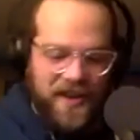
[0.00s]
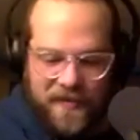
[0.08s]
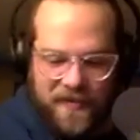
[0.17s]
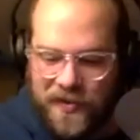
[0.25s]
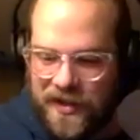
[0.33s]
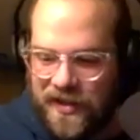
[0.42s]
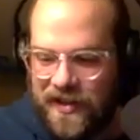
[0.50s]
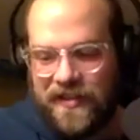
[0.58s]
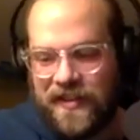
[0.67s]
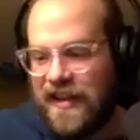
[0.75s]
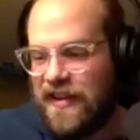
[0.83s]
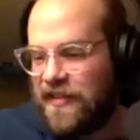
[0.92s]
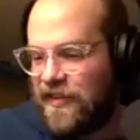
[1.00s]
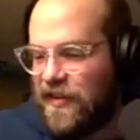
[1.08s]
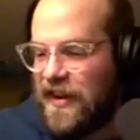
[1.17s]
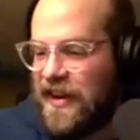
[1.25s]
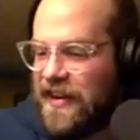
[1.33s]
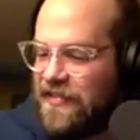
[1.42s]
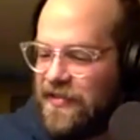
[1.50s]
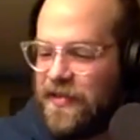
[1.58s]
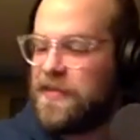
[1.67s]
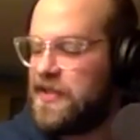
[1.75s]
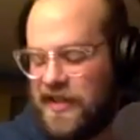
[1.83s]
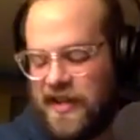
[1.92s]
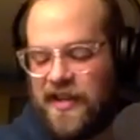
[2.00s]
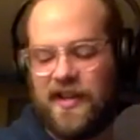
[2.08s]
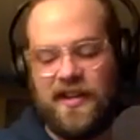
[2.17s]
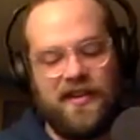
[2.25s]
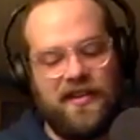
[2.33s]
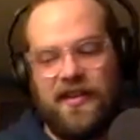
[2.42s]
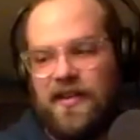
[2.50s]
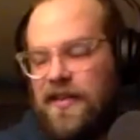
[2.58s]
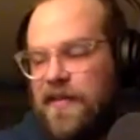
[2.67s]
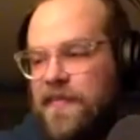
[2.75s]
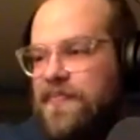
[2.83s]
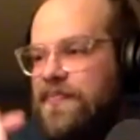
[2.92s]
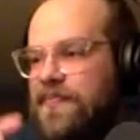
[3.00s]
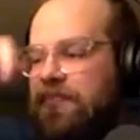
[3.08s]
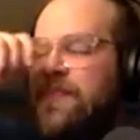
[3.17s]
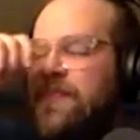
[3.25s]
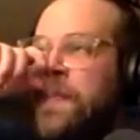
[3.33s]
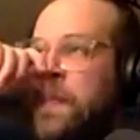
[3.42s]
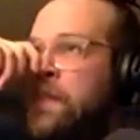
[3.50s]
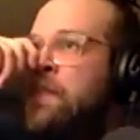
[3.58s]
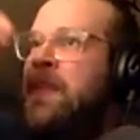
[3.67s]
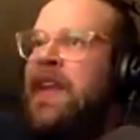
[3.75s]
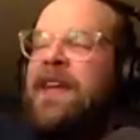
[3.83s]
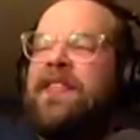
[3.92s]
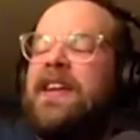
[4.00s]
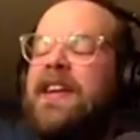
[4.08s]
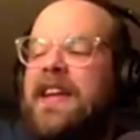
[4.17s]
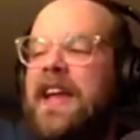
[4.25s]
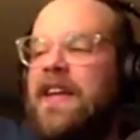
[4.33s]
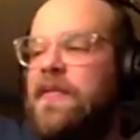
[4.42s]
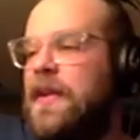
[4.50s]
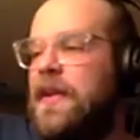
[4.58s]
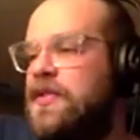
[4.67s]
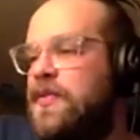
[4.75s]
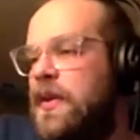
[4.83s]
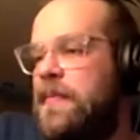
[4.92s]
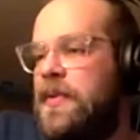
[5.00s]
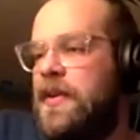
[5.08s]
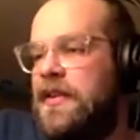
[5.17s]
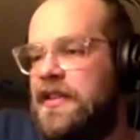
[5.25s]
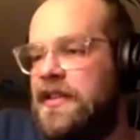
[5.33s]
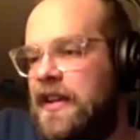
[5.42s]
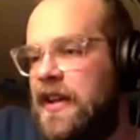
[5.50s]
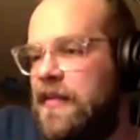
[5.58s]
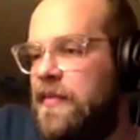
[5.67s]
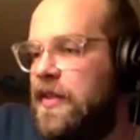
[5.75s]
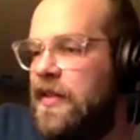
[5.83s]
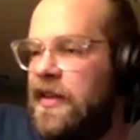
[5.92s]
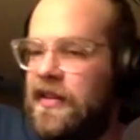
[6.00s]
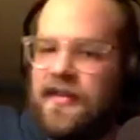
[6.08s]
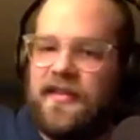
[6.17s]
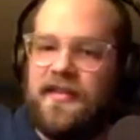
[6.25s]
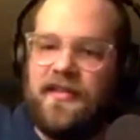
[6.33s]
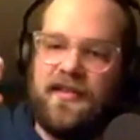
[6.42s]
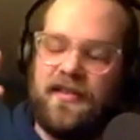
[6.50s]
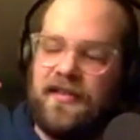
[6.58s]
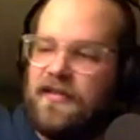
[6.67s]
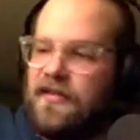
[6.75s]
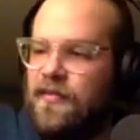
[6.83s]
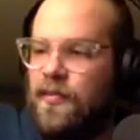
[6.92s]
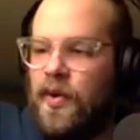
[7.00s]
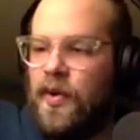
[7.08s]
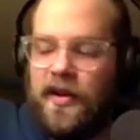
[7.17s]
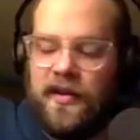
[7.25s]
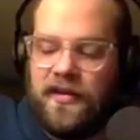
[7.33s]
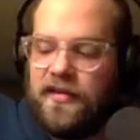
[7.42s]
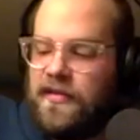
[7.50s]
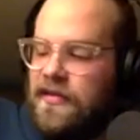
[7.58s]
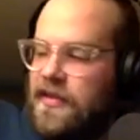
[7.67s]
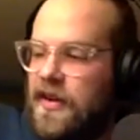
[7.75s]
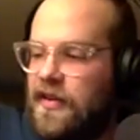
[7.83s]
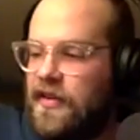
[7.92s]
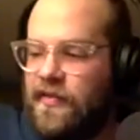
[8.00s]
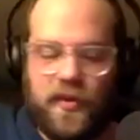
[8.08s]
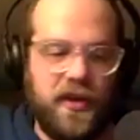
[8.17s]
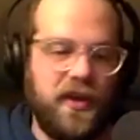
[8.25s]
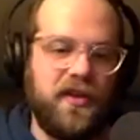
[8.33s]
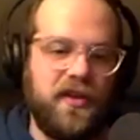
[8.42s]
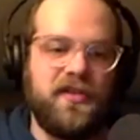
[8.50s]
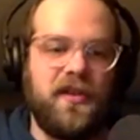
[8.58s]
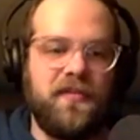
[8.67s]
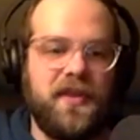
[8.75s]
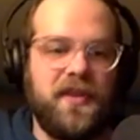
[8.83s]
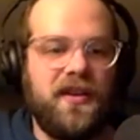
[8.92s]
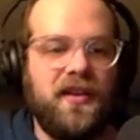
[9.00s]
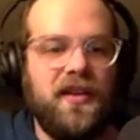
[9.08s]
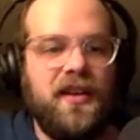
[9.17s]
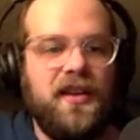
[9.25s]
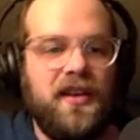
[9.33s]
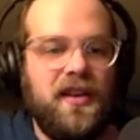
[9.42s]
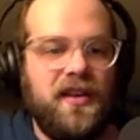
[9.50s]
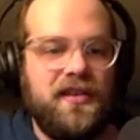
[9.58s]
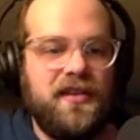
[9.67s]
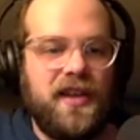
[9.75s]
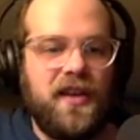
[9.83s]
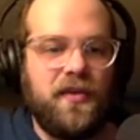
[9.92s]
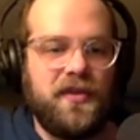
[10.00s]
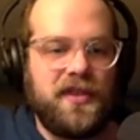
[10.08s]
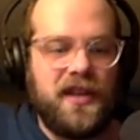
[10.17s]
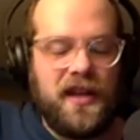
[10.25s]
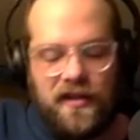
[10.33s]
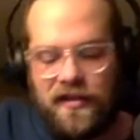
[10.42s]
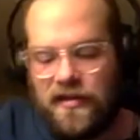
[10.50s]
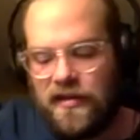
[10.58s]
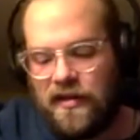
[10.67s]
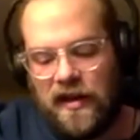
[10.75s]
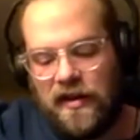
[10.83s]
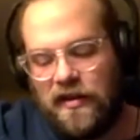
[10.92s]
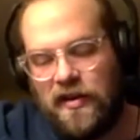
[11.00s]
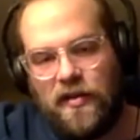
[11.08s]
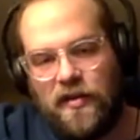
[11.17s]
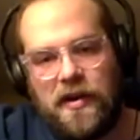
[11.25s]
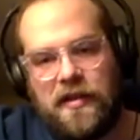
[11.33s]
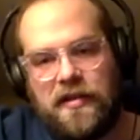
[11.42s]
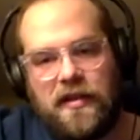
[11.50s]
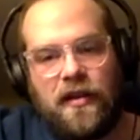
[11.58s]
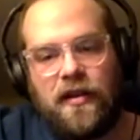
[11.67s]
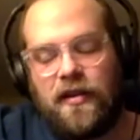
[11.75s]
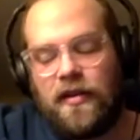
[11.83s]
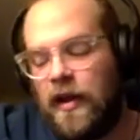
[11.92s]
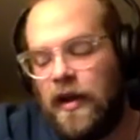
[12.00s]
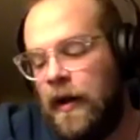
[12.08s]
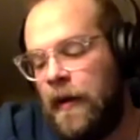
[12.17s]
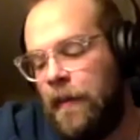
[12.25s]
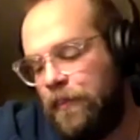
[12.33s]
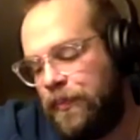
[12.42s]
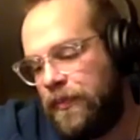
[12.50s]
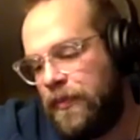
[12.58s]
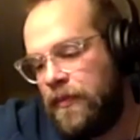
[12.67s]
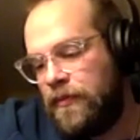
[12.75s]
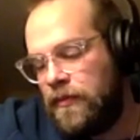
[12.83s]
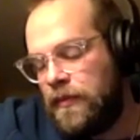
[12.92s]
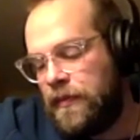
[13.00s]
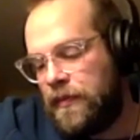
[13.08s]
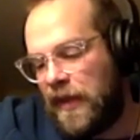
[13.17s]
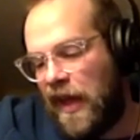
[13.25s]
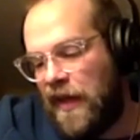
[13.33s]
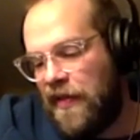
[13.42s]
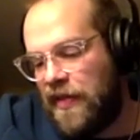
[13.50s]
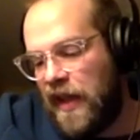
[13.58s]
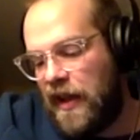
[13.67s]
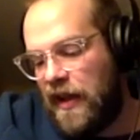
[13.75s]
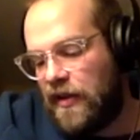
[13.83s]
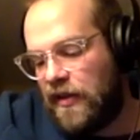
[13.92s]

weed in the 8th grade from this kid. I think I gave him like $20 and he gave me like one nug of weed or something. Said it was an eighth. I didn't know anything. I think,